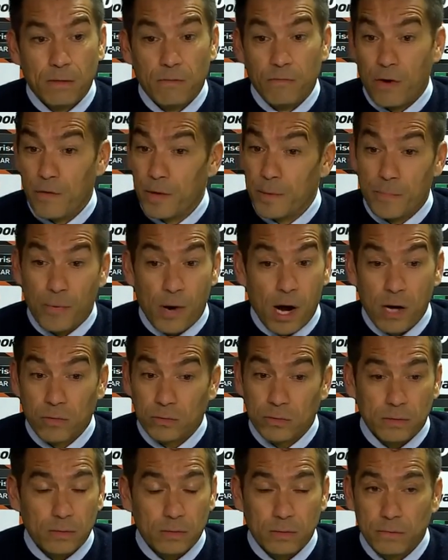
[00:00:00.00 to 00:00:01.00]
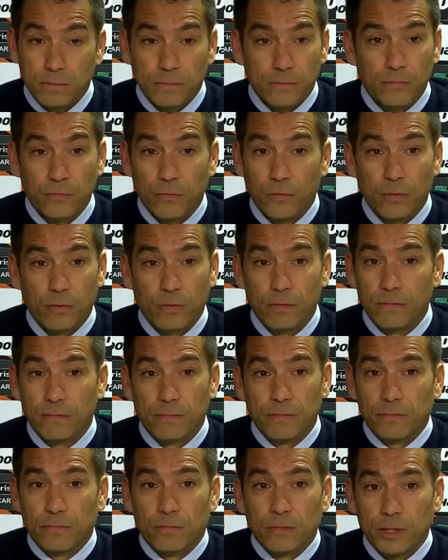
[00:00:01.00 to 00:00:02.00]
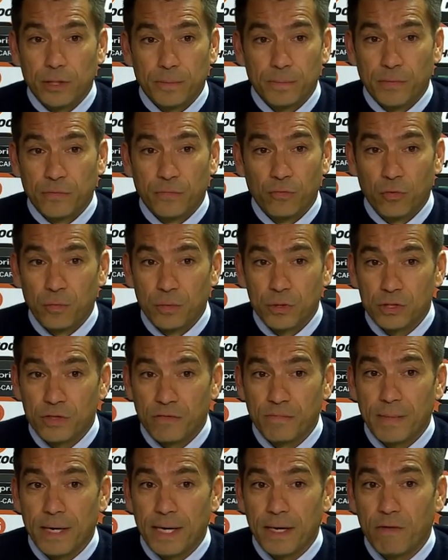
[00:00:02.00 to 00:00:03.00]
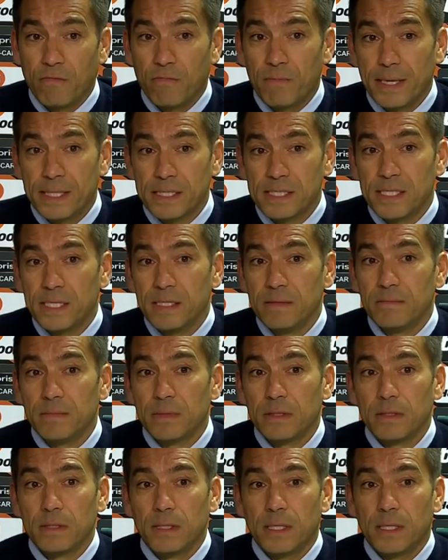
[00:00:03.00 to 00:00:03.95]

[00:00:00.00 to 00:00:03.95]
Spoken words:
Very proud for the performance of my team.